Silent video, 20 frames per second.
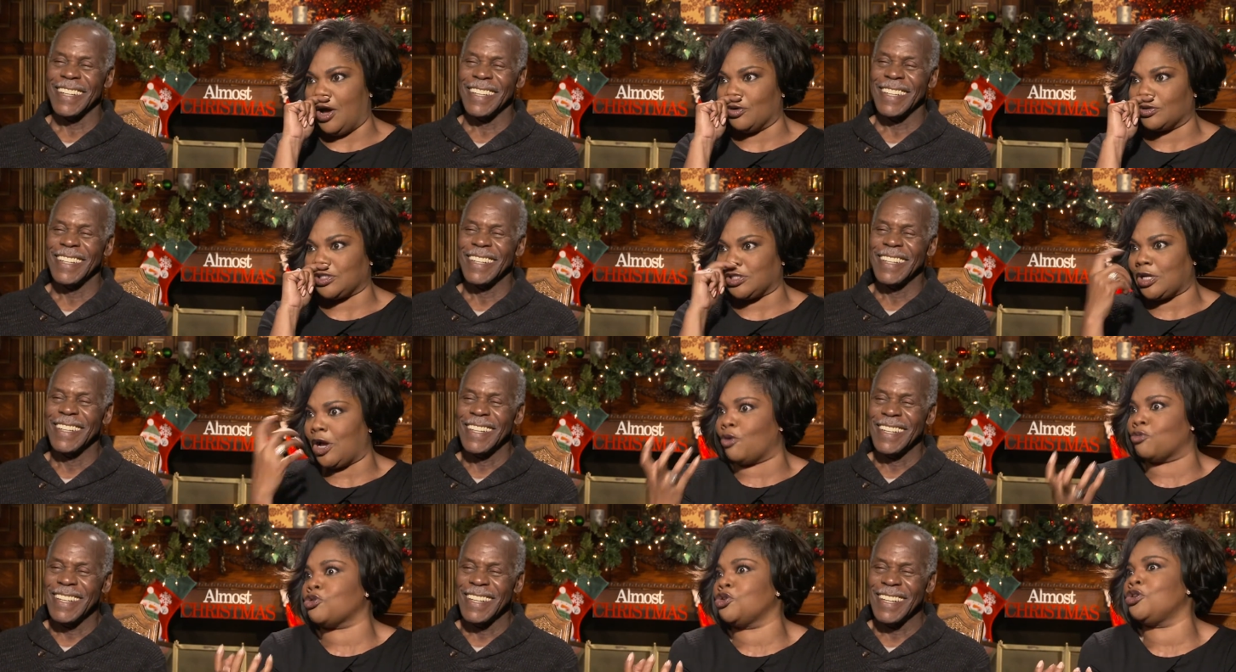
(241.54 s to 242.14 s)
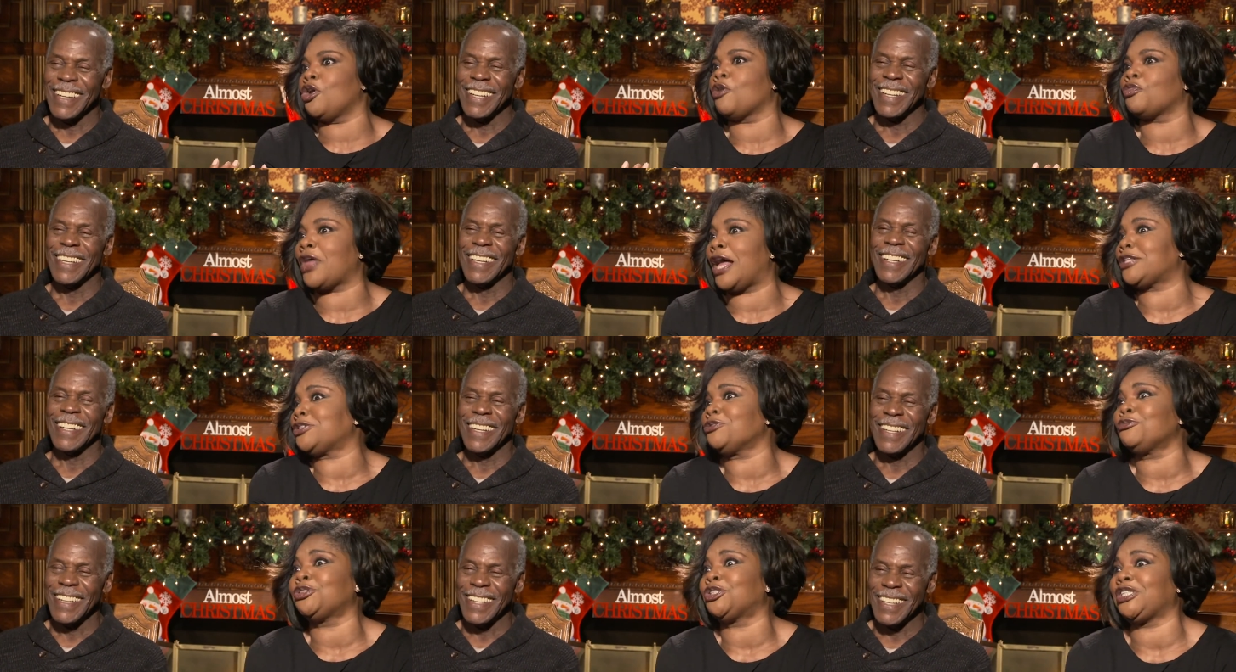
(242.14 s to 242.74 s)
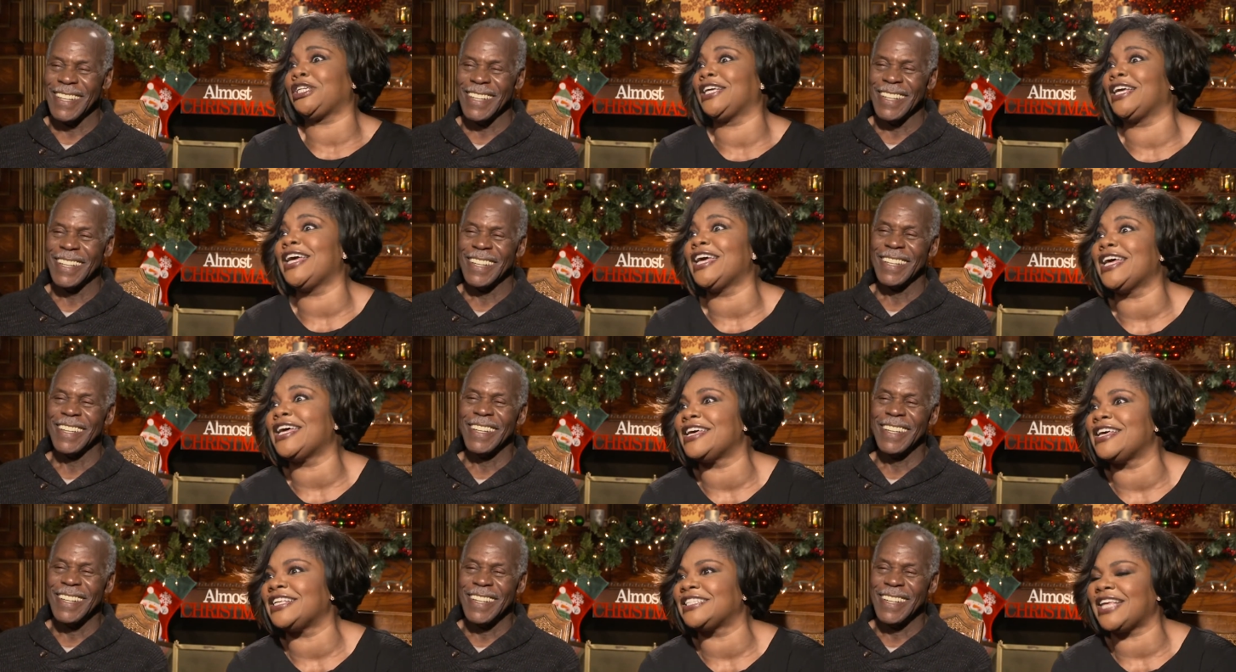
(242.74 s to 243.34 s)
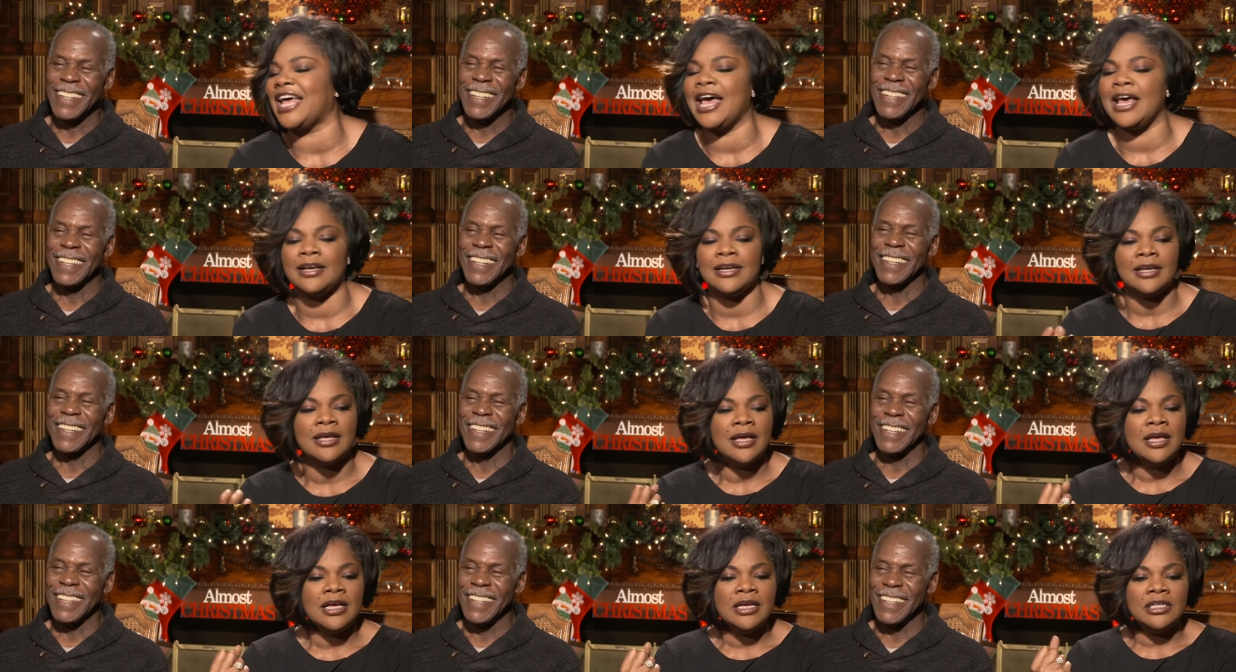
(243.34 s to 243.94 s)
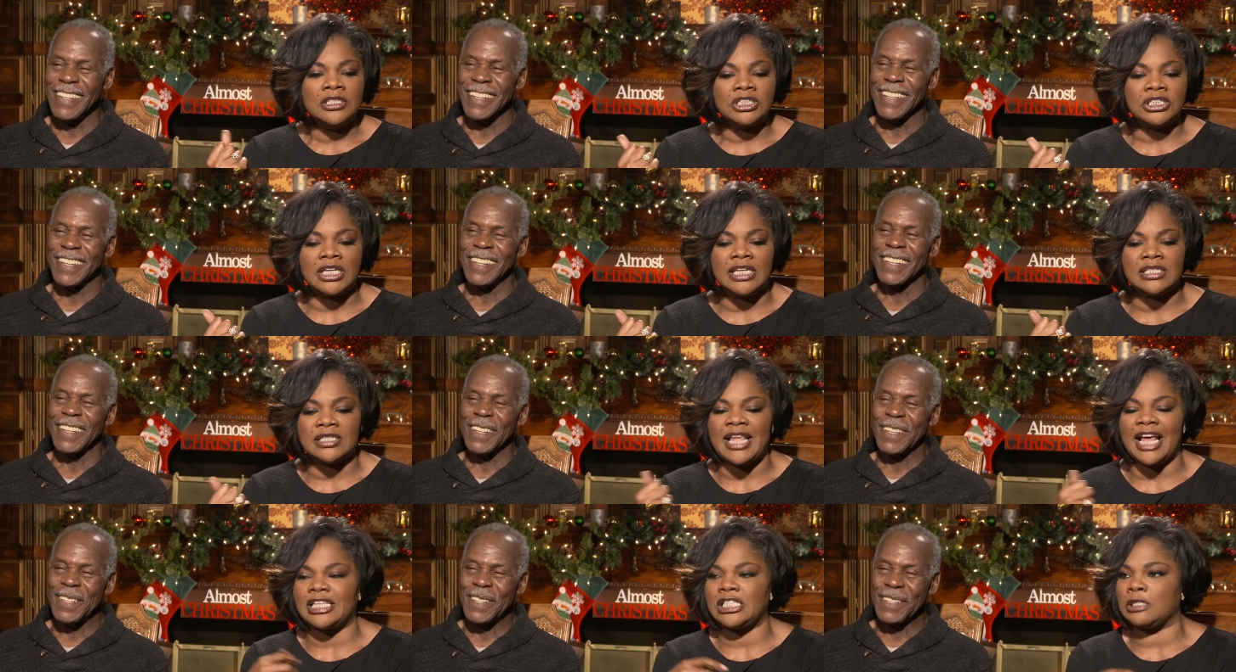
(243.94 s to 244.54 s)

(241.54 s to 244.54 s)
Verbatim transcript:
Speaker 1: Oh, so you know that's who she is, and she's that